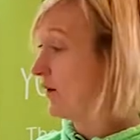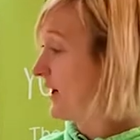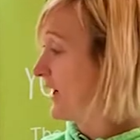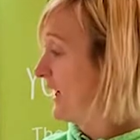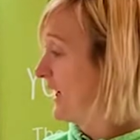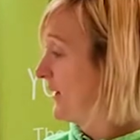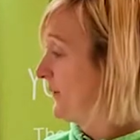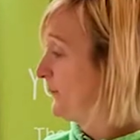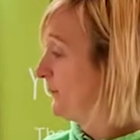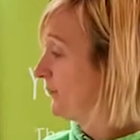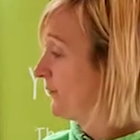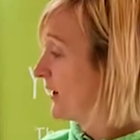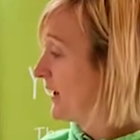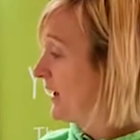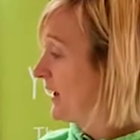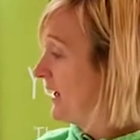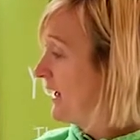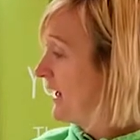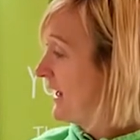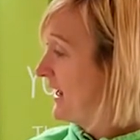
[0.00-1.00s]
okay,
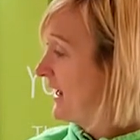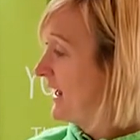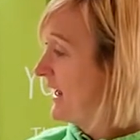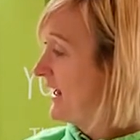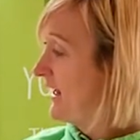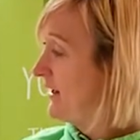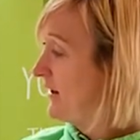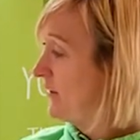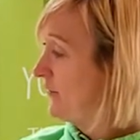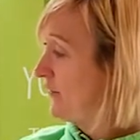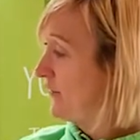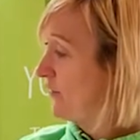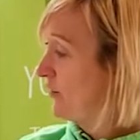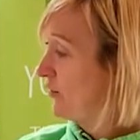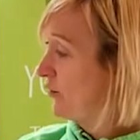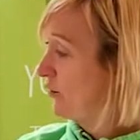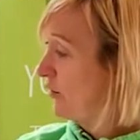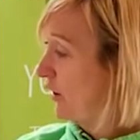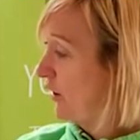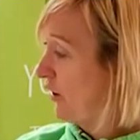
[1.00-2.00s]

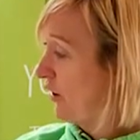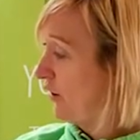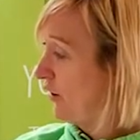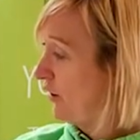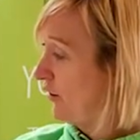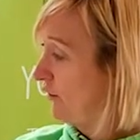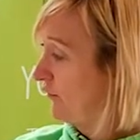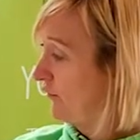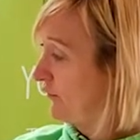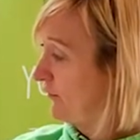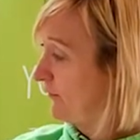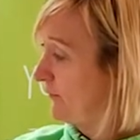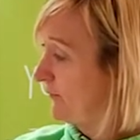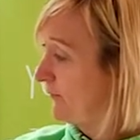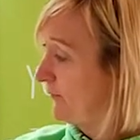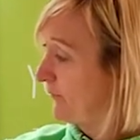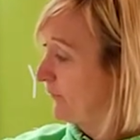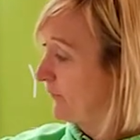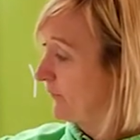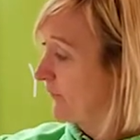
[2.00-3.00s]
into the heart.
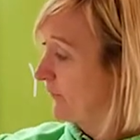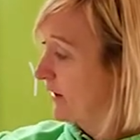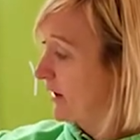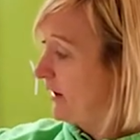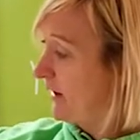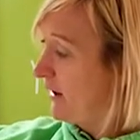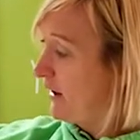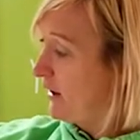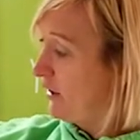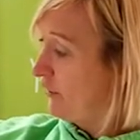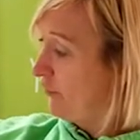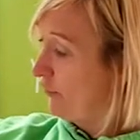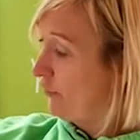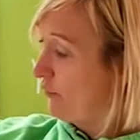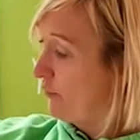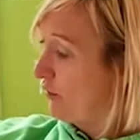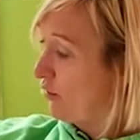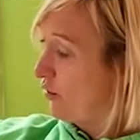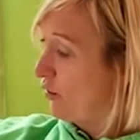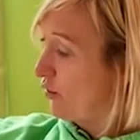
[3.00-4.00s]

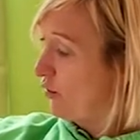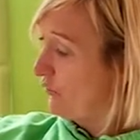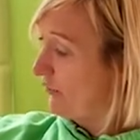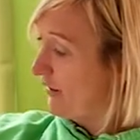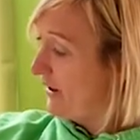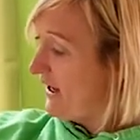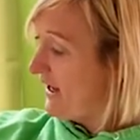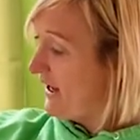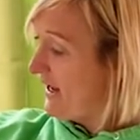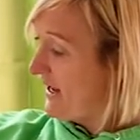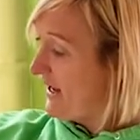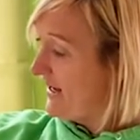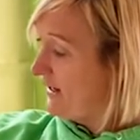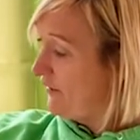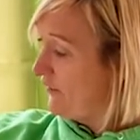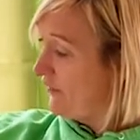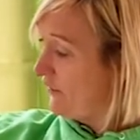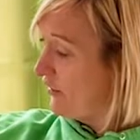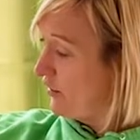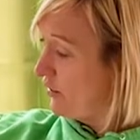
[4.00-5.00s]
So it goes
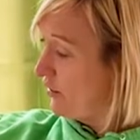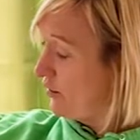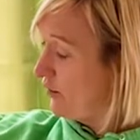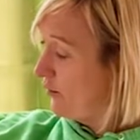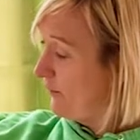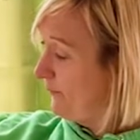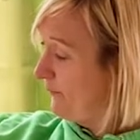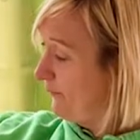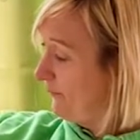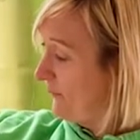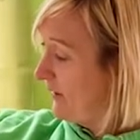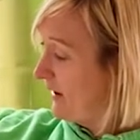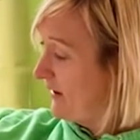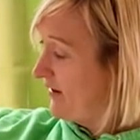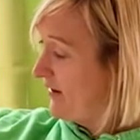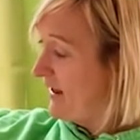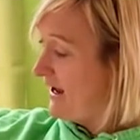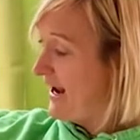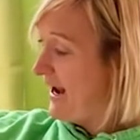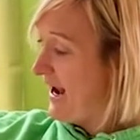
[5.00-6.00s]
into
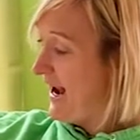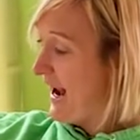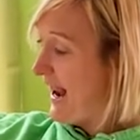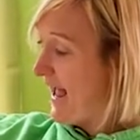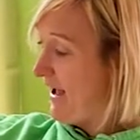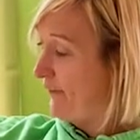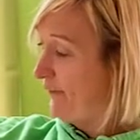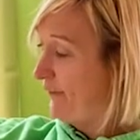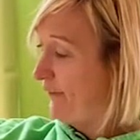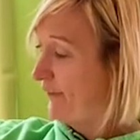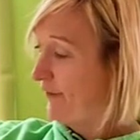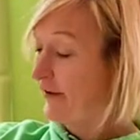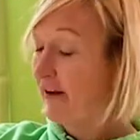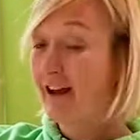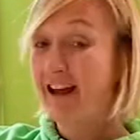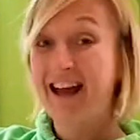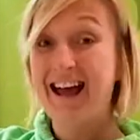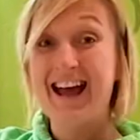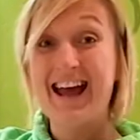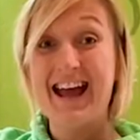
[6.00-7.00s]
the left
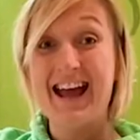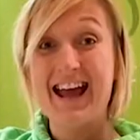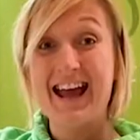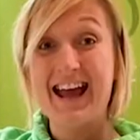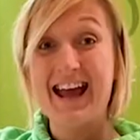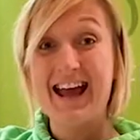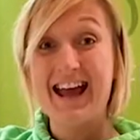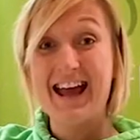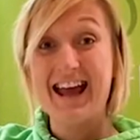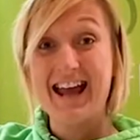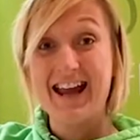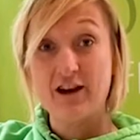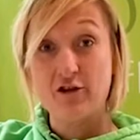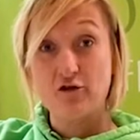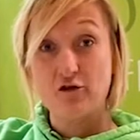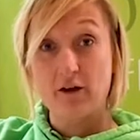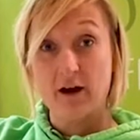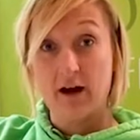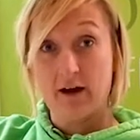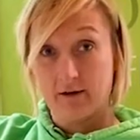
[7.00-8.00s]

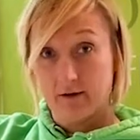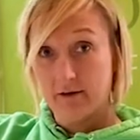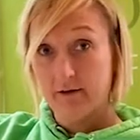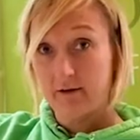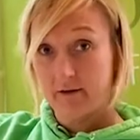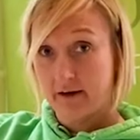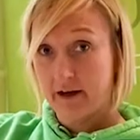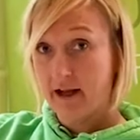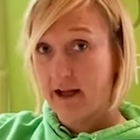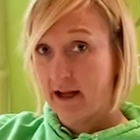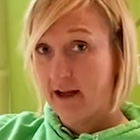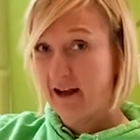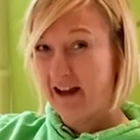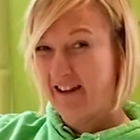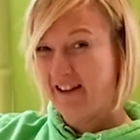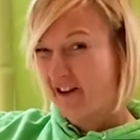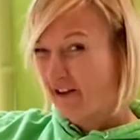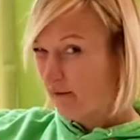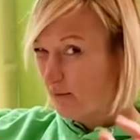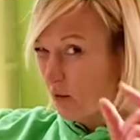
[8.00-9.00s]
atria, okay,
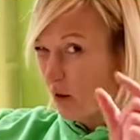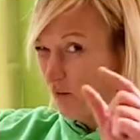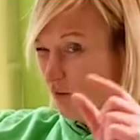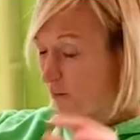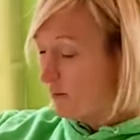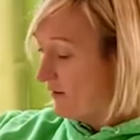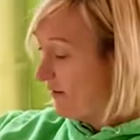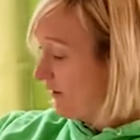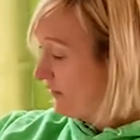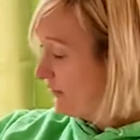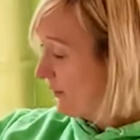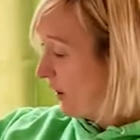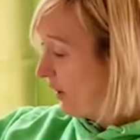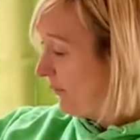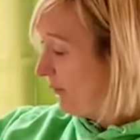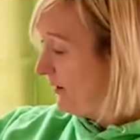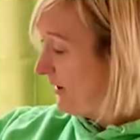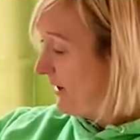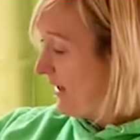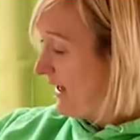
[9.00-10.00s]
the small room at the
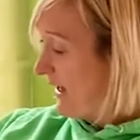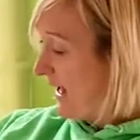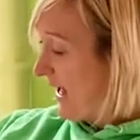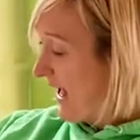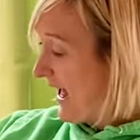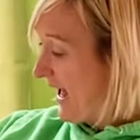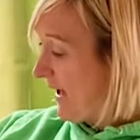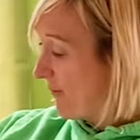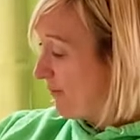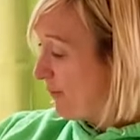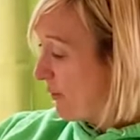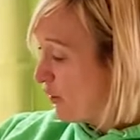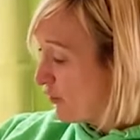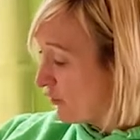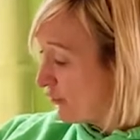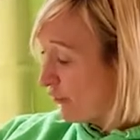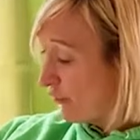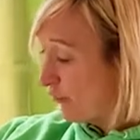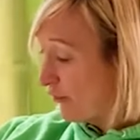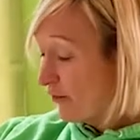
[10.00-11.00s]
top. It
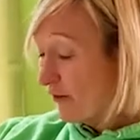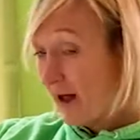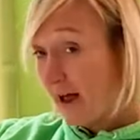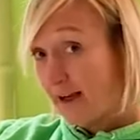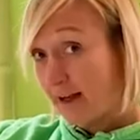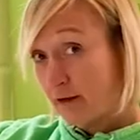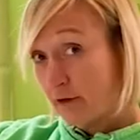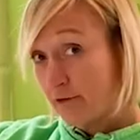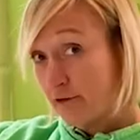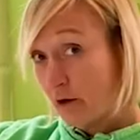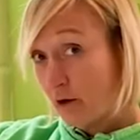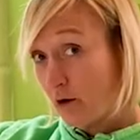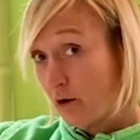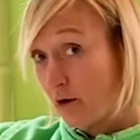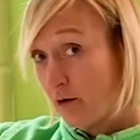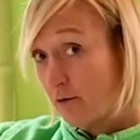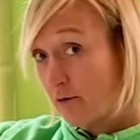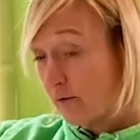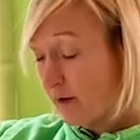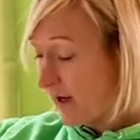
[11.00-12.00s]
pushes through that little
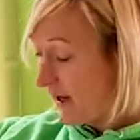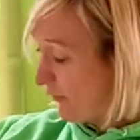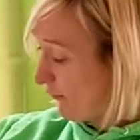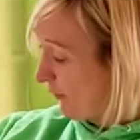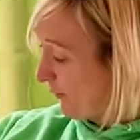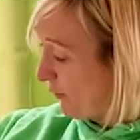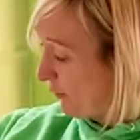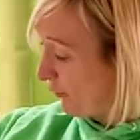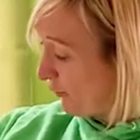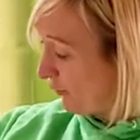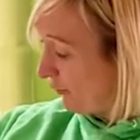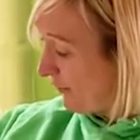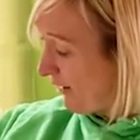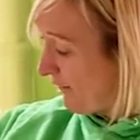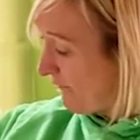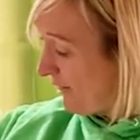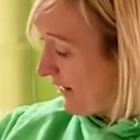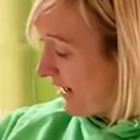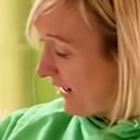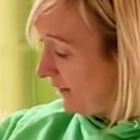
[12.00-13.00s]
door, okay, so it pushes through that
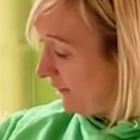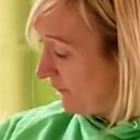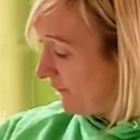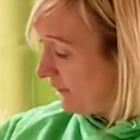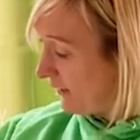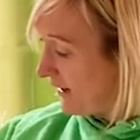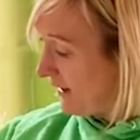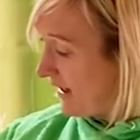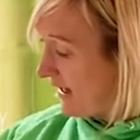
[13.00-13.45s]
valve,